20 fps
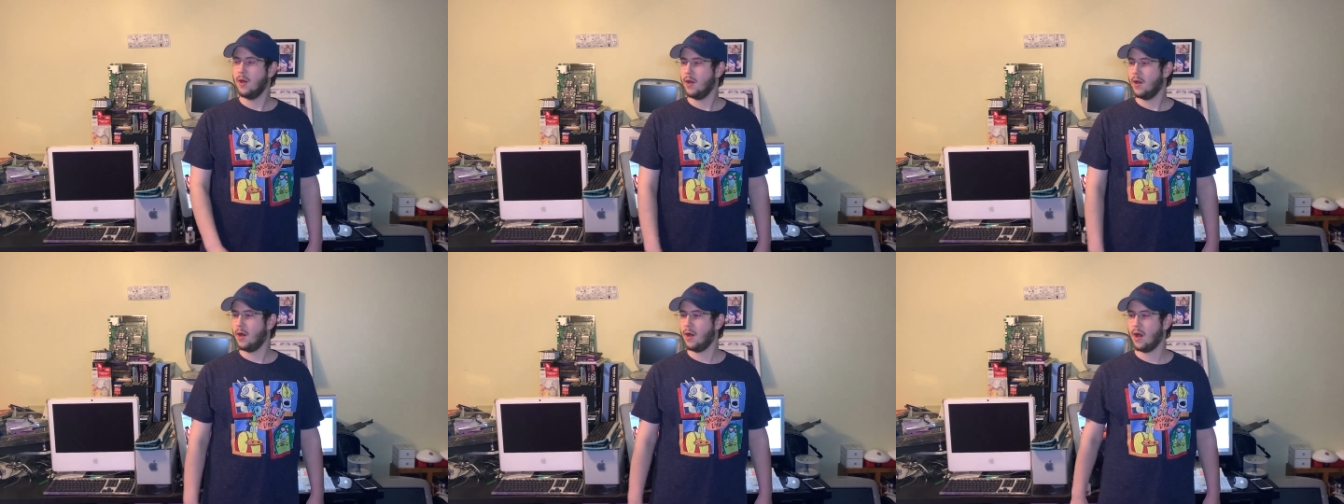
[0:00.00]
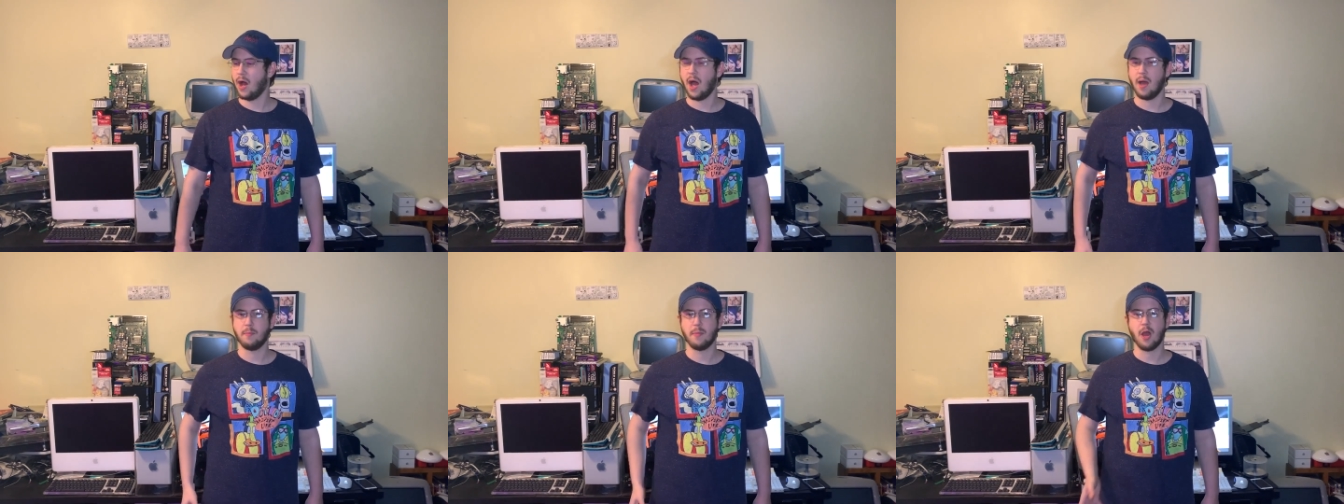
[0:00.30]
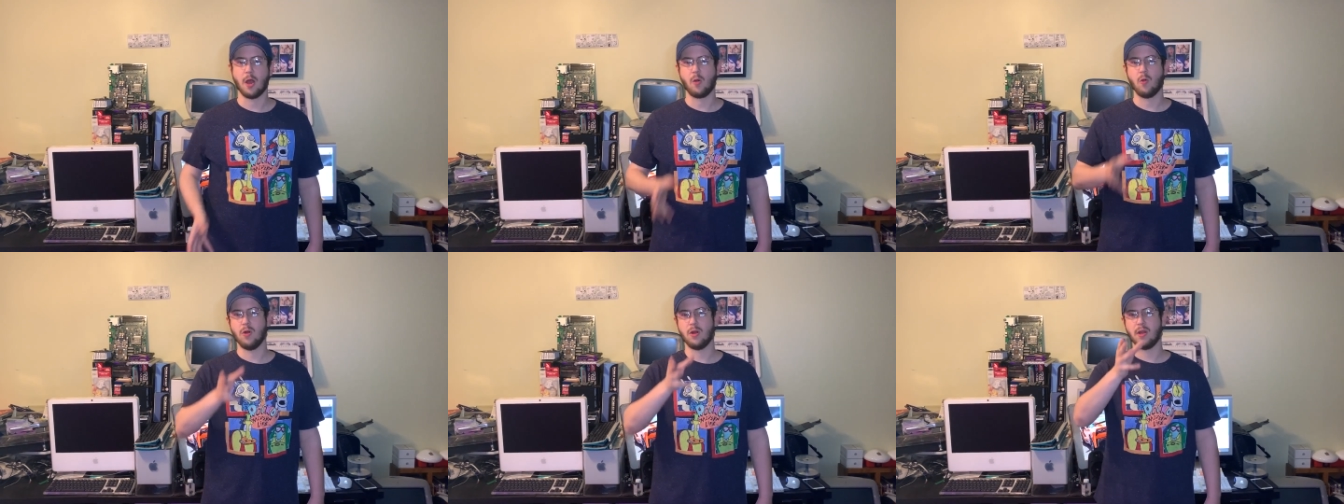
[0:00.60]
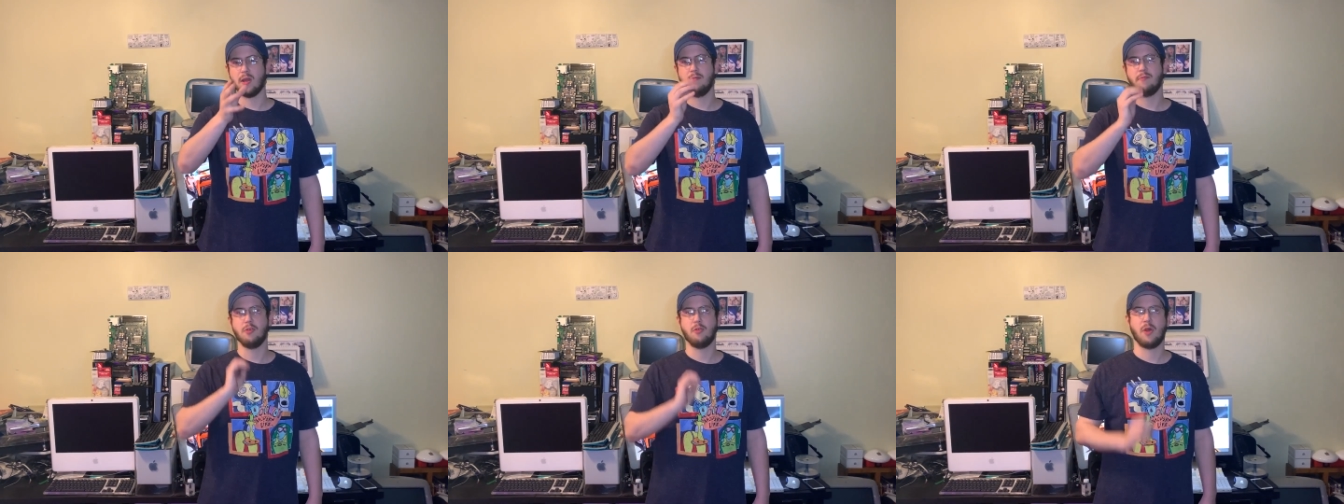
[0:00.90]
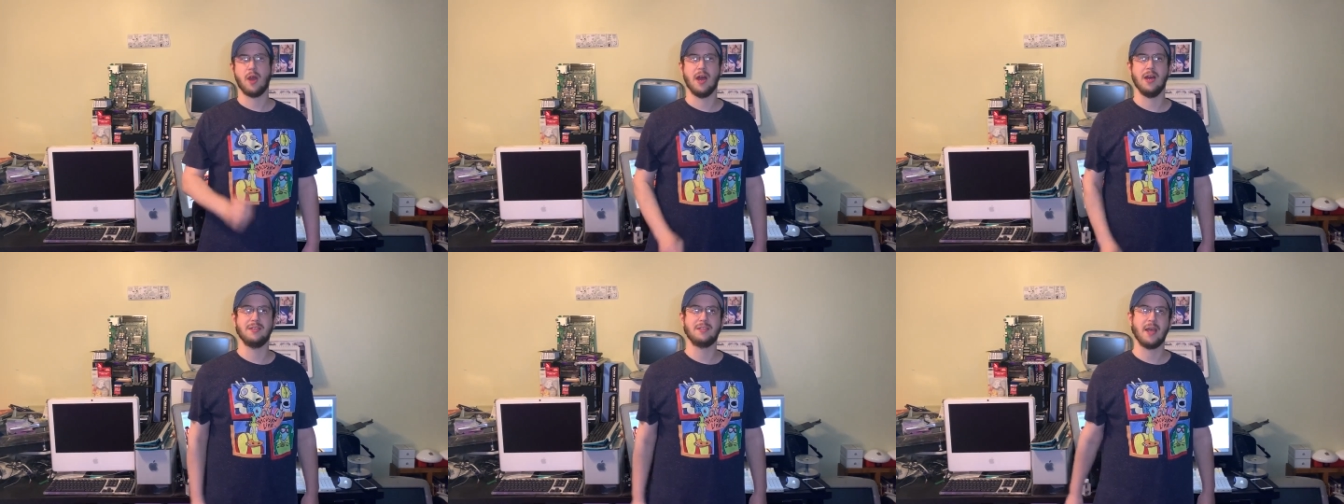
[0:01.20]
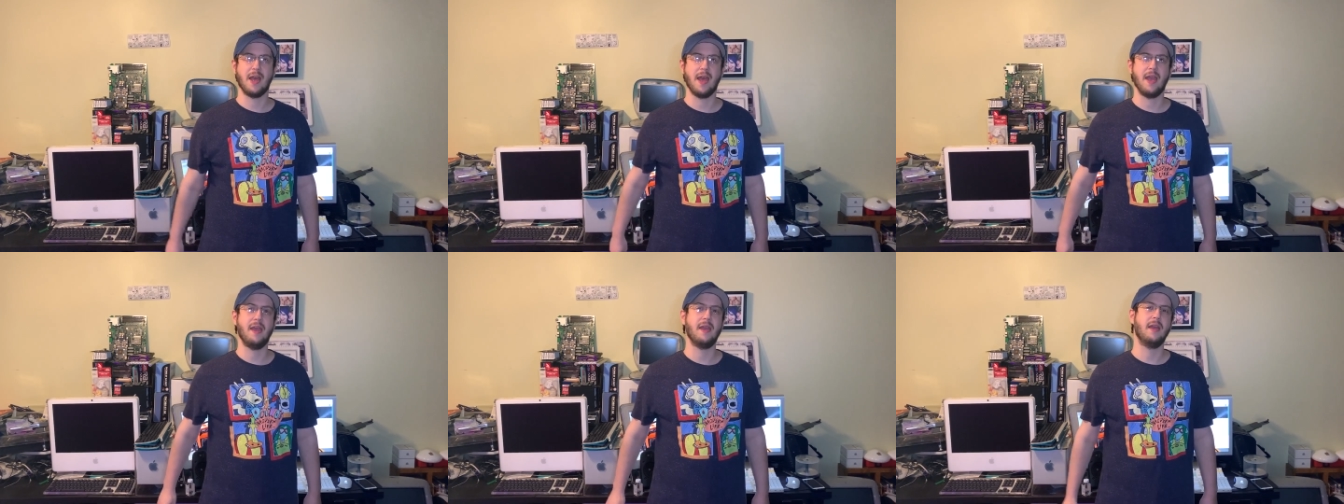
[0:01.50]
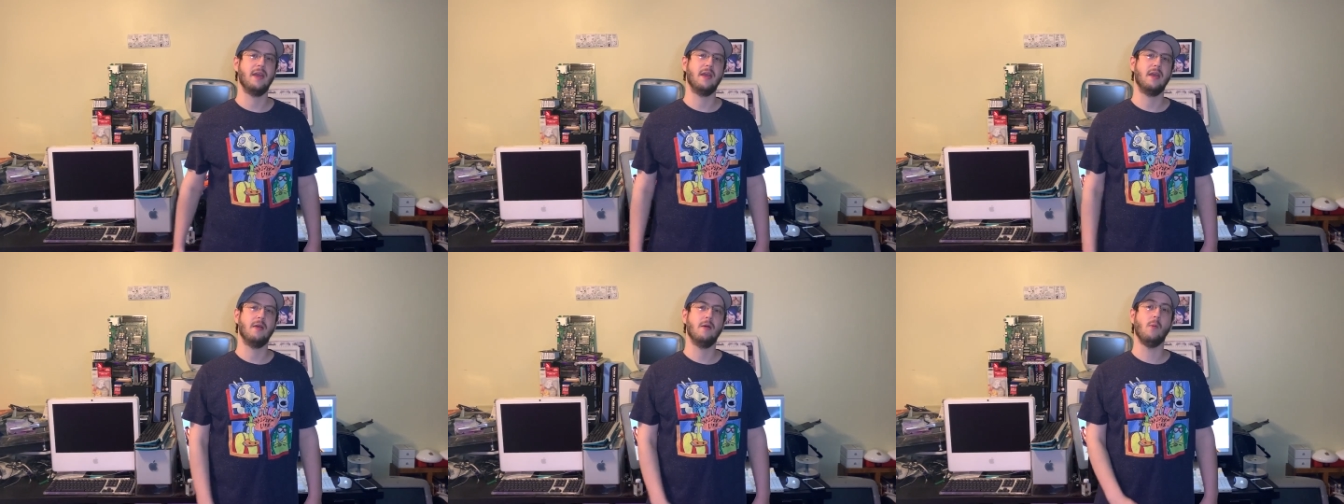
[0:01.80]
Uh, I'm not going to leave you guys
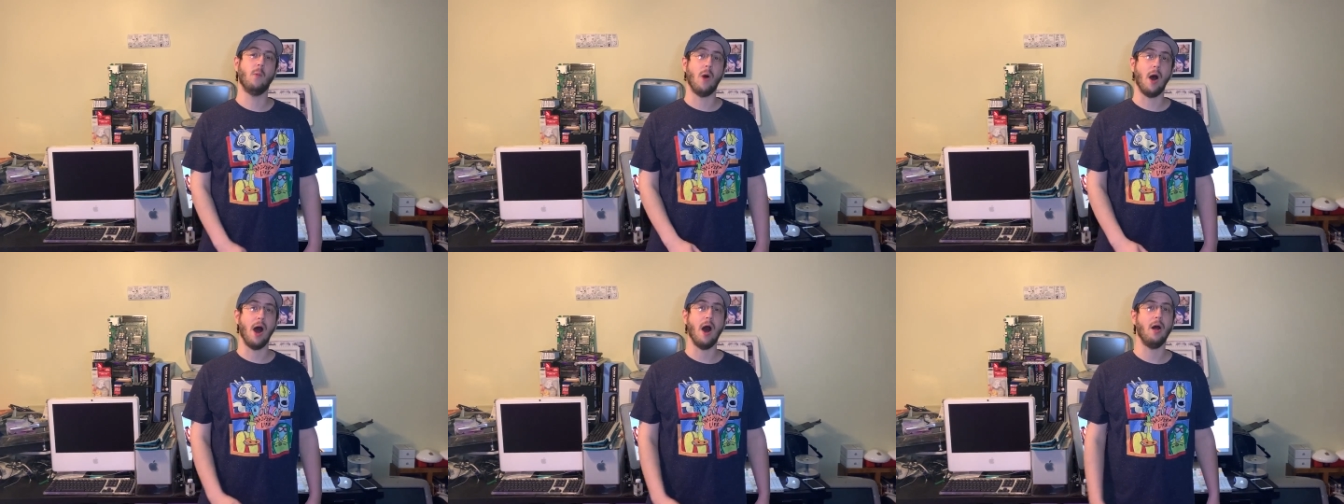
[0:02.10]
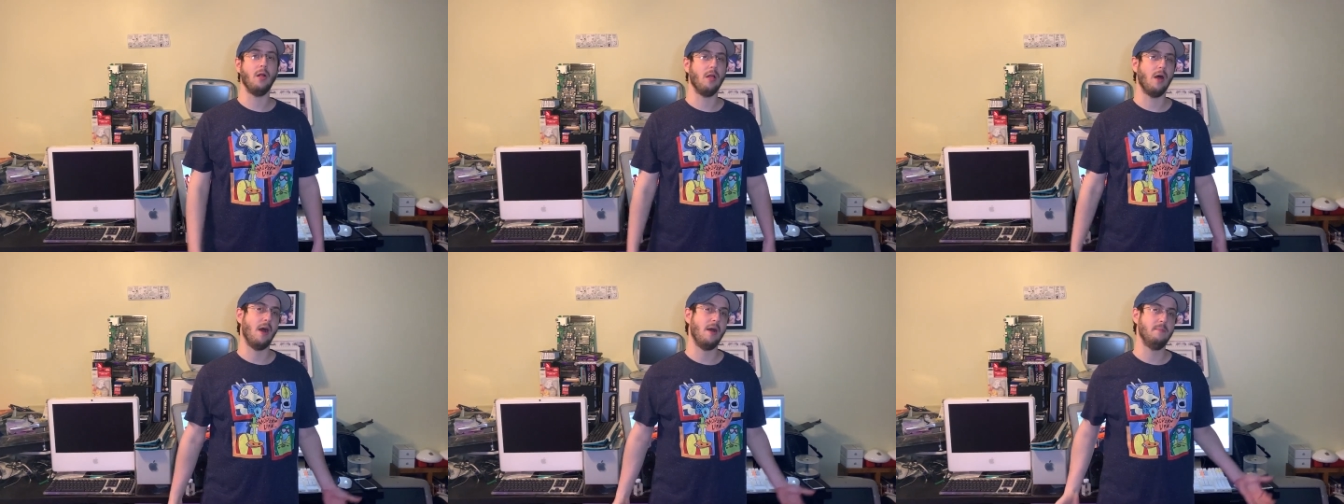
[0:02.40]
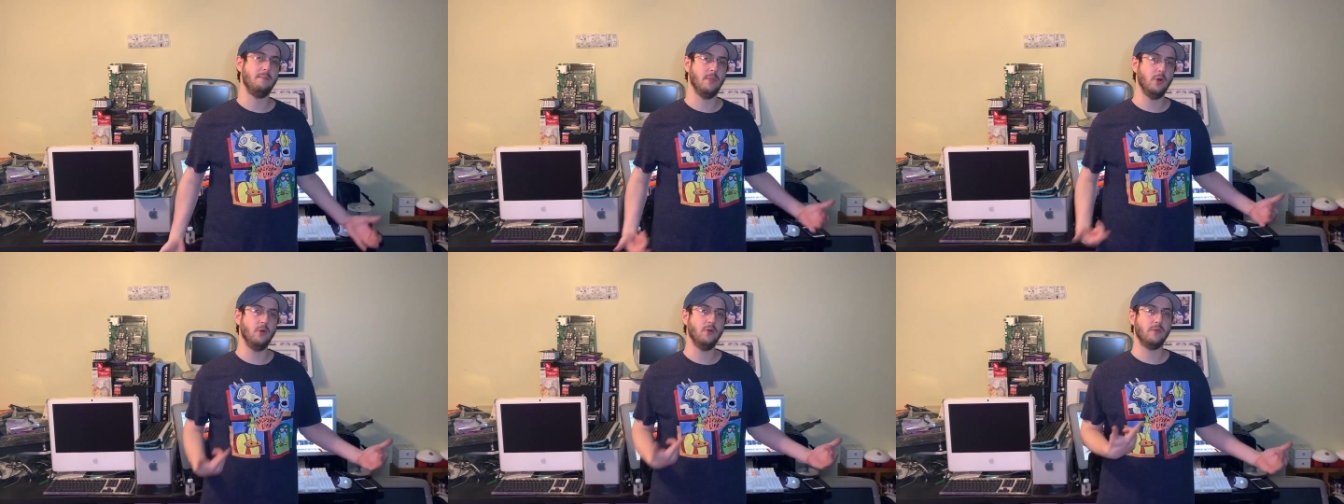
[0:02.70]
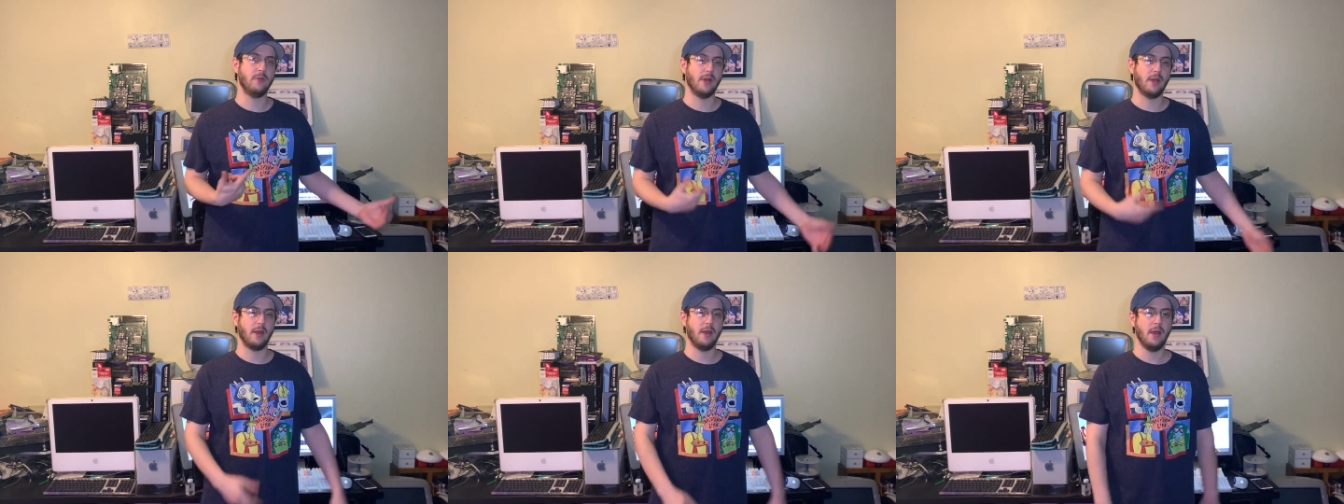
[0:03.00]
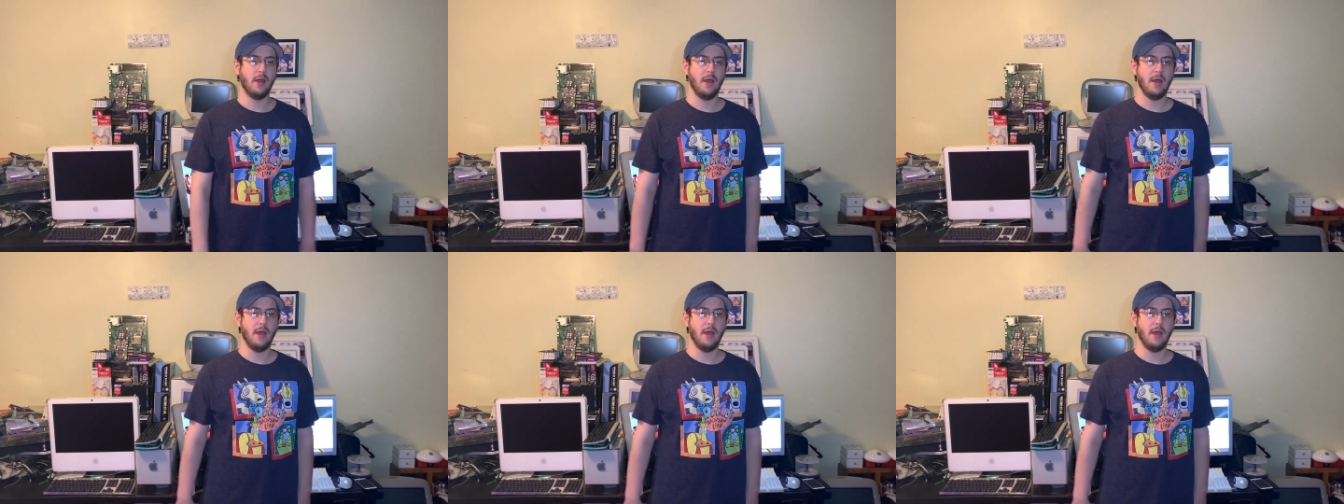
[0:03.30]
hanging while I'm moving,